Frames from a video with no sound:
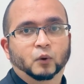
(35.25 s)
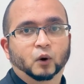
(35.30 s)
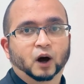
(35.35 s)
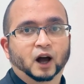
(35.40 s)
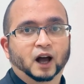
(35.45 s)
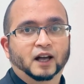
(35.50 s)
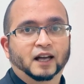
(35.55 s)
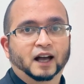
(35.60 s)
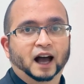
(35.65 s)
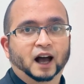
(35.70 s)

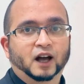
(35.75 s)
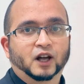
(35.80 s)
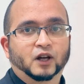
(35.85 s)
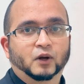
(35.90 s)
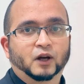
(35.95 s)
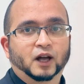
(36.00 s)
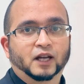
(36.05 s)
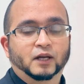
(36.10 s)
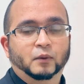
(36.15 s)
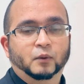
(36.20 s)
We could
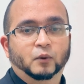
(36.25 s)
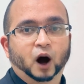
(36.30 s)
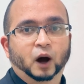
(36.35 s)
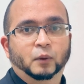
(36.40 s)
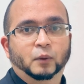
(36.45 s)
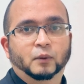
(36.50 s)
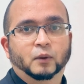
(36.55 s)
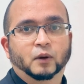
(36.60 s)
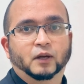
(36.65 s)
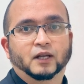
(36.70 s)
calculate the
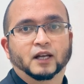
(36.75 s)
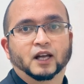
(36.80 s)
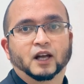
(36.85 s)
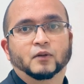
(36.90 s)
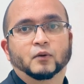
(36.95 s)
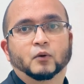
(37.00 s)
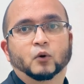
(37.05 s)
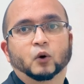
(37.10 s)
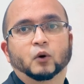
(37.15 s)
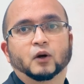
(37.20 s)

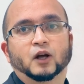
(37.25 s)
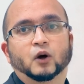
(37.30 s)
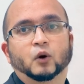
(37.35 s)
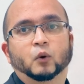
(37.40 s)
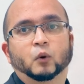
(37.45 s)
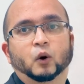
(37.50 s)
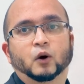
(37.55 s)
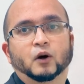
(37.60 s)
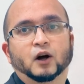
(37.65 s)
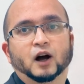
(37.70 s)
probability of rolling
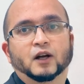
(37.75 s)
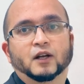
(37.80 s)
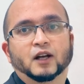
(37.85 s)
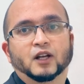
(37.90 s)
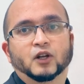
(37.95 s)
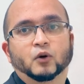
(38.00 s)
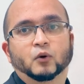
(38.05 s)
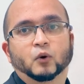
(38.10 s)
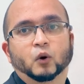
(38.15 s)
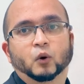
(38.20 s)
a 1 on
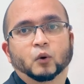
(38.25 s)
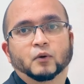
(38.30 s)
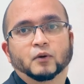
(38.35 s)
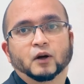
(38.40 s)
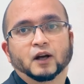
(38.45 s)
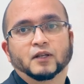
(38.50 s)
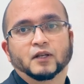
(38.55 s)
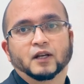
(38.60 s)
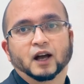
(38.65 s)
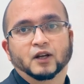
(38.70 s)
each
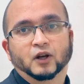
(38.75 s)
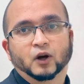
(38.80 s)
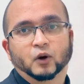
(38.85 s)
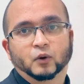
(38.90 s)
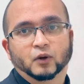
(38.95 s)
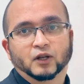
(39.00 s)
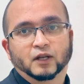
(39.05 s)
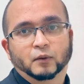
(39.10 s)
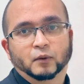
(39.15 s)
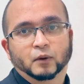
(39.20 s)
roll and then
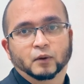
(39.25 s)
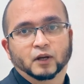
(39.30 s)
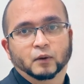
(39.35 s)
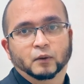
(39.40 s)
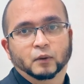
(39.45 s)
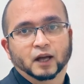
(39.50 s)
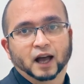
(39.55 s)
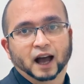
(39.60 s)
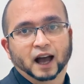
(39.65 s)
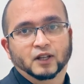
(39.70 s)
use the
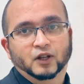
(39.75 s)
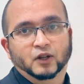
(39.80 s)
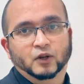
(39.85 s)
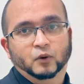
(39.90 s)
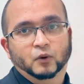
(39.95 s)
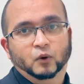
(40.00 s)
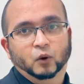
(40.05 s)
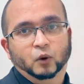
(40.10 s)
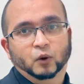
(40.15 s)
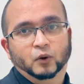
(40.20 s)

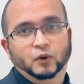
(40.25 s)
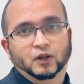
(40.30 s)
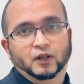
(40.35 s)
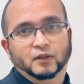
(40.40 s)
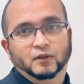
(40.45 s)
multiplication rule